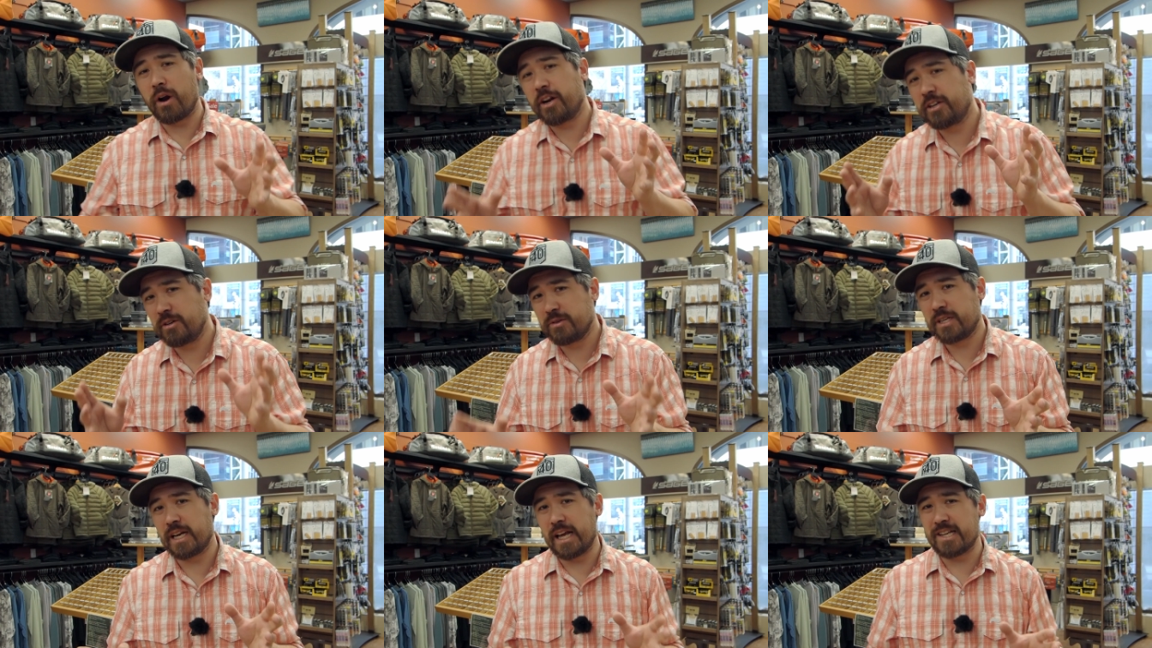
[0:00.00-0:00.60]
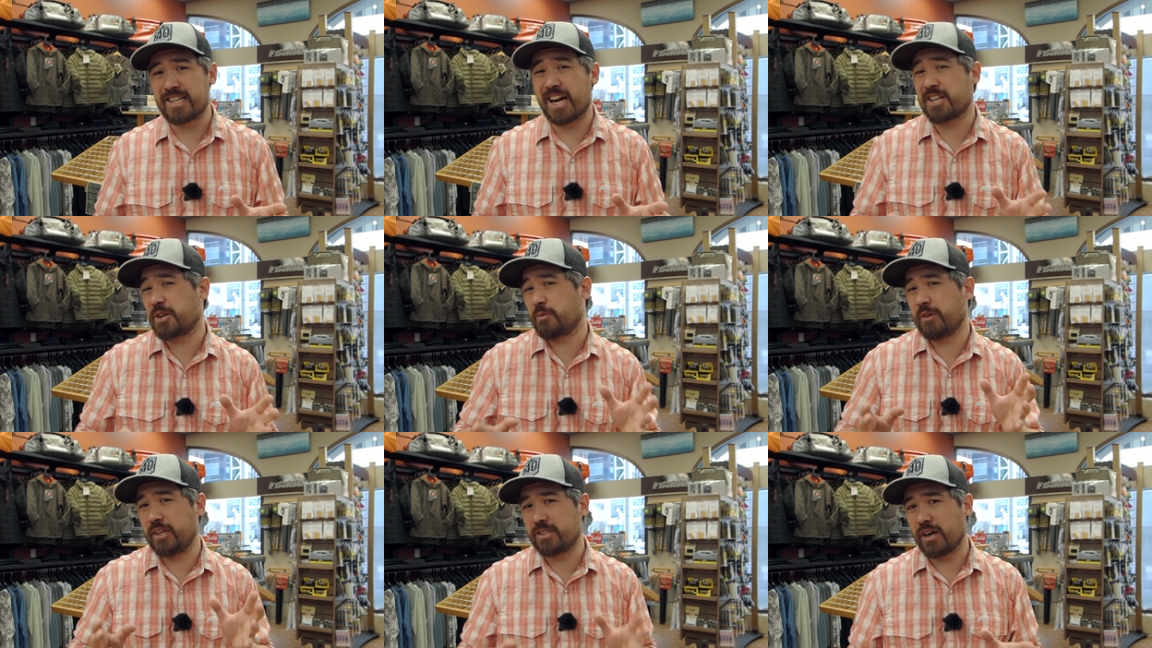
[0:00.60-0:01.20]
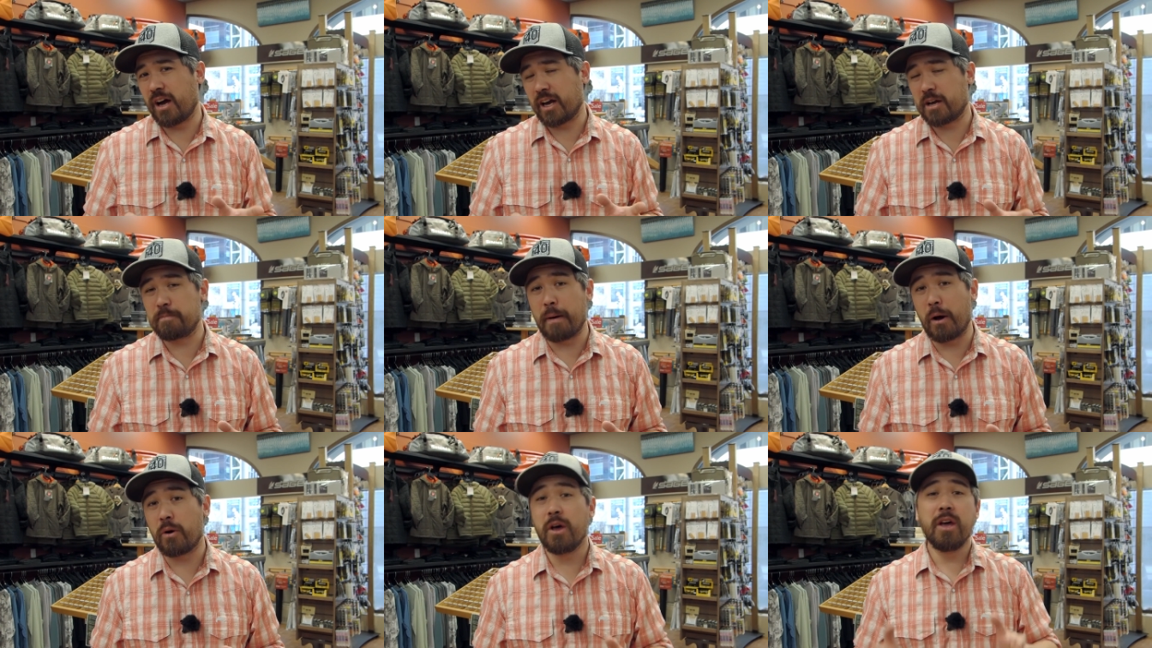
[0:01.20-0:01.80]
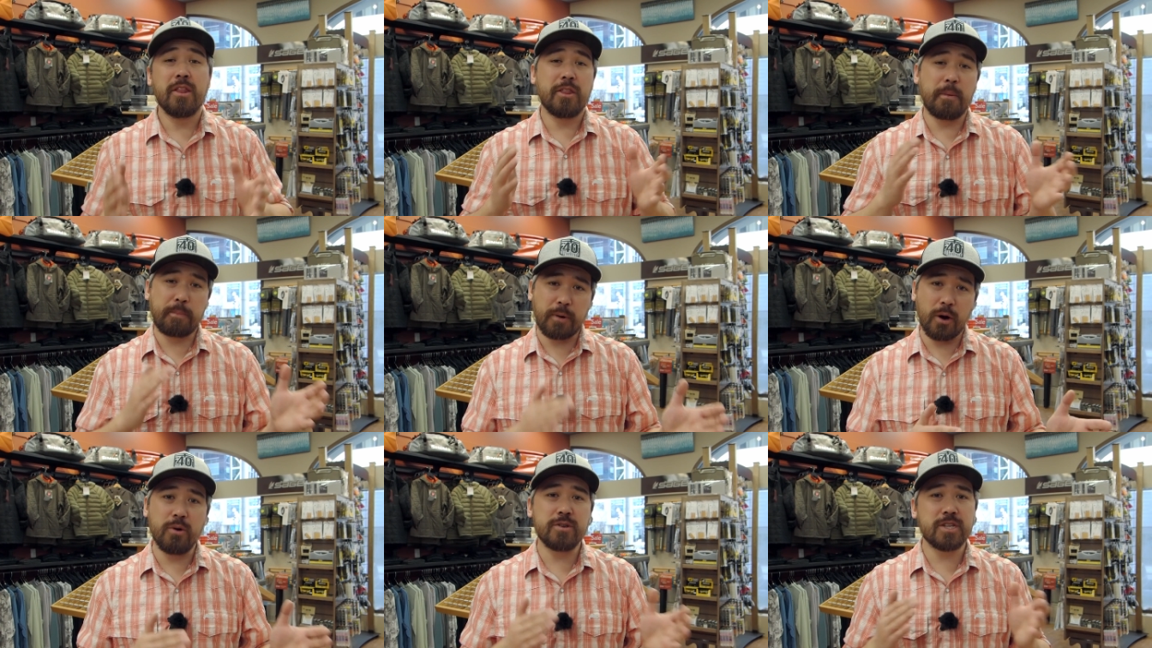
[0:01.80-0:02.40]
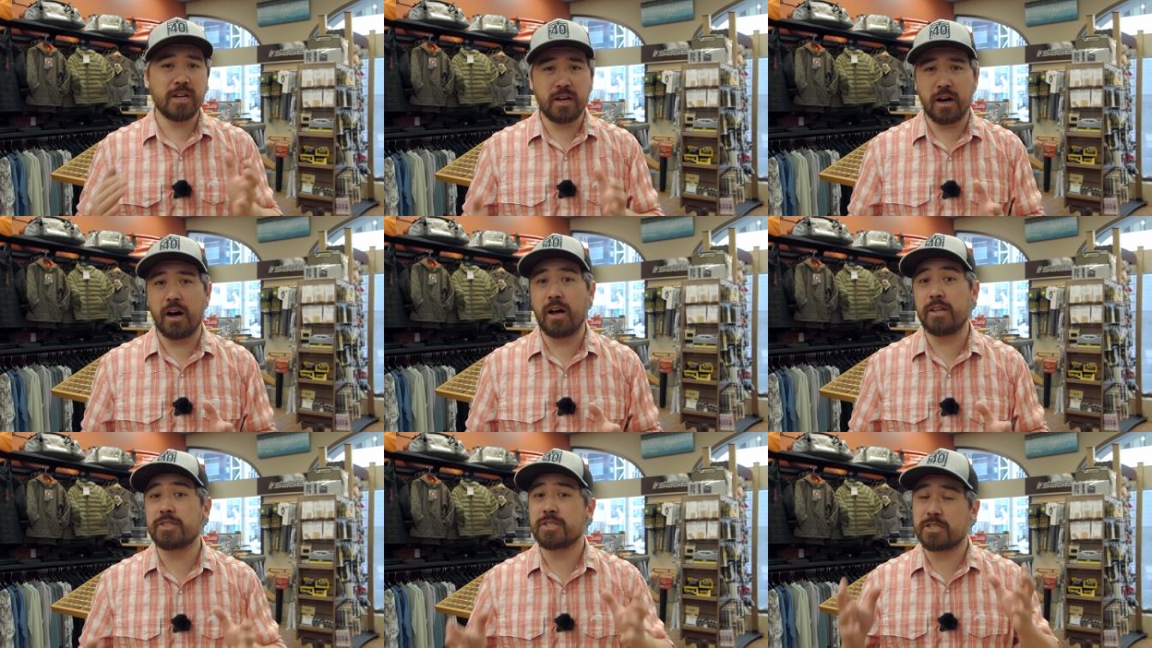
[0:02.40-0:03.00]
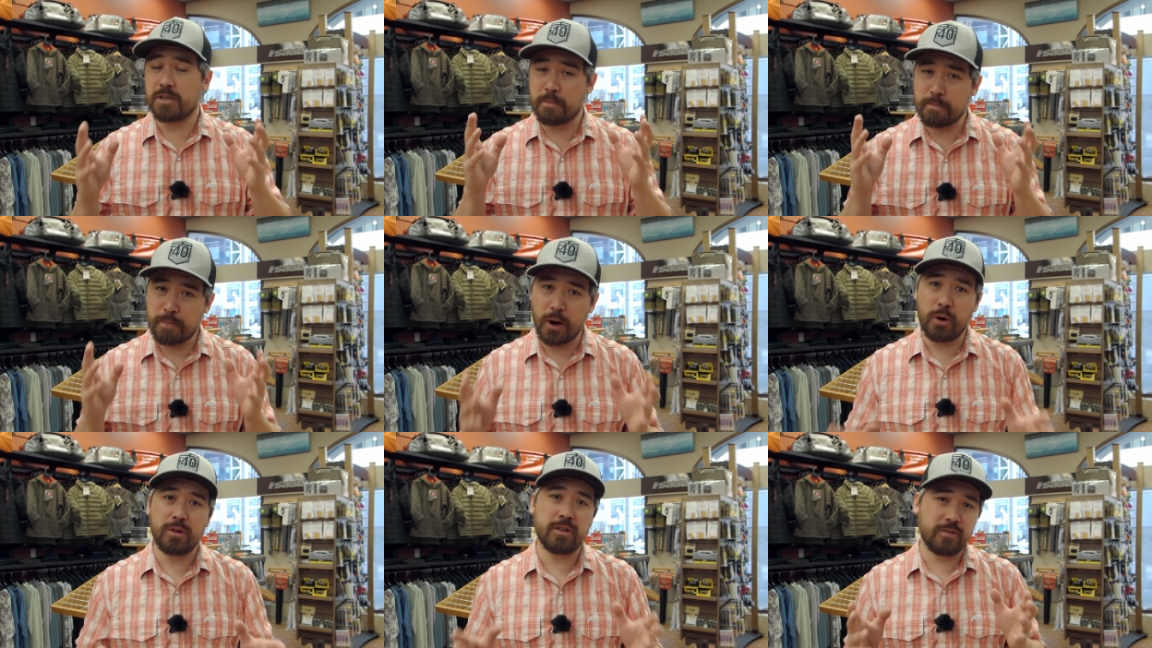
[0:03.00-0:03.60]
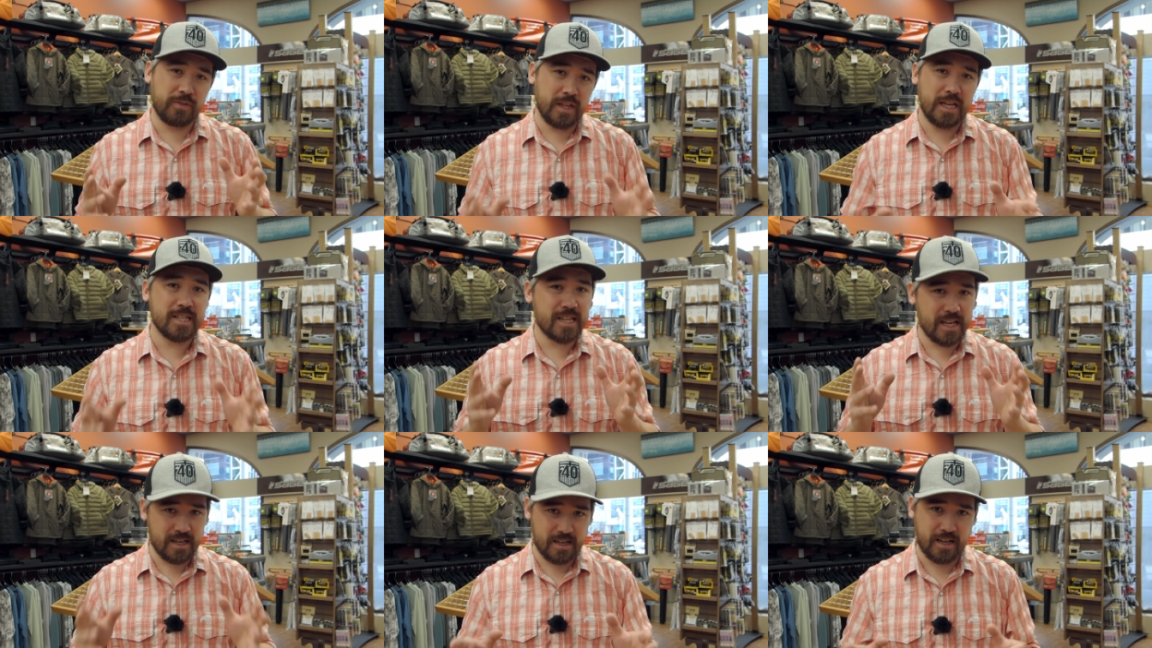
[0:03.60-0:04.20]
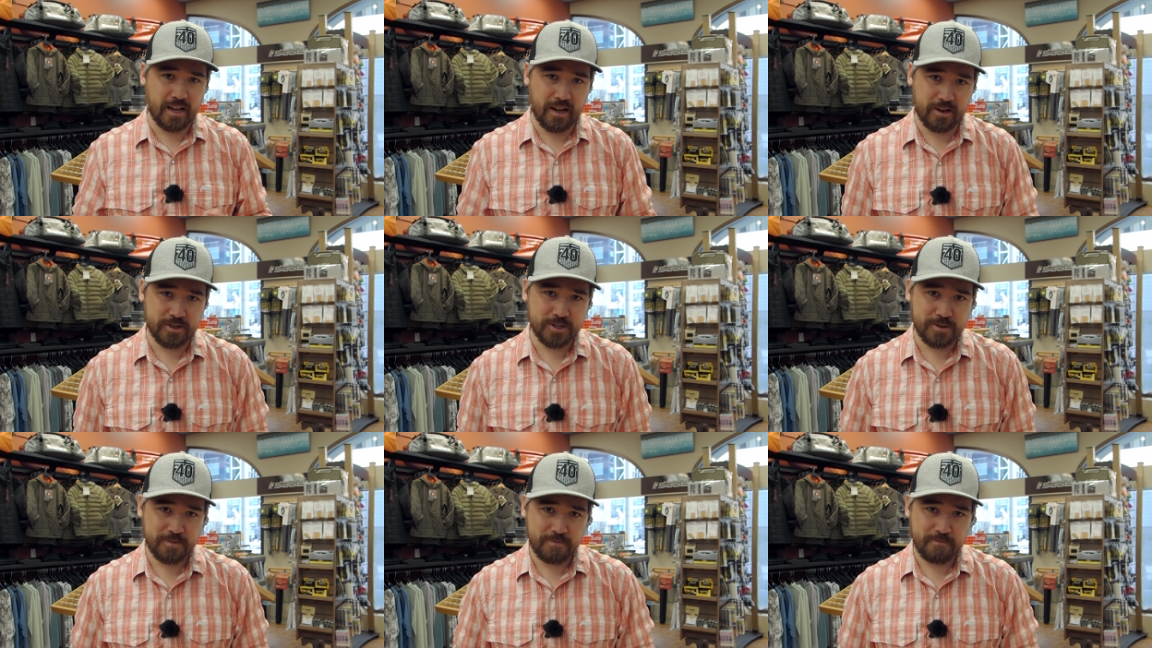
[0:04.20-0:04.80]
to do today is actually really talk about the pros and cons to both of these indicators.